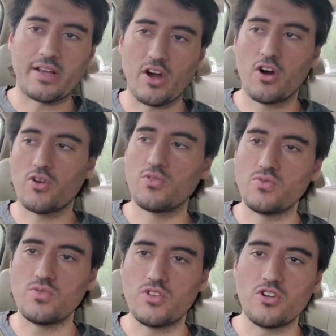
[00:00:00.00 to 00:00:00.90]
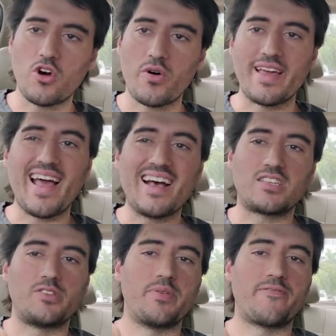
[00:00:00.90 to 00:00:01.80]
it
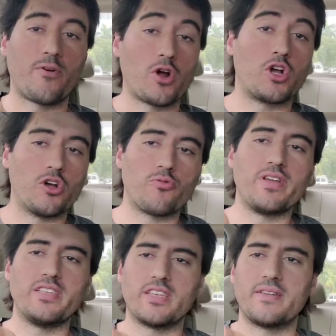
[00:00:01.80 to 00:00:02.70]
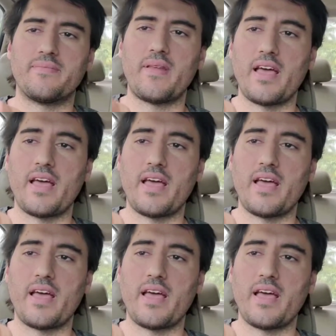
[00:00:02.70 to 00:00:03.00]
has to be for a good reason.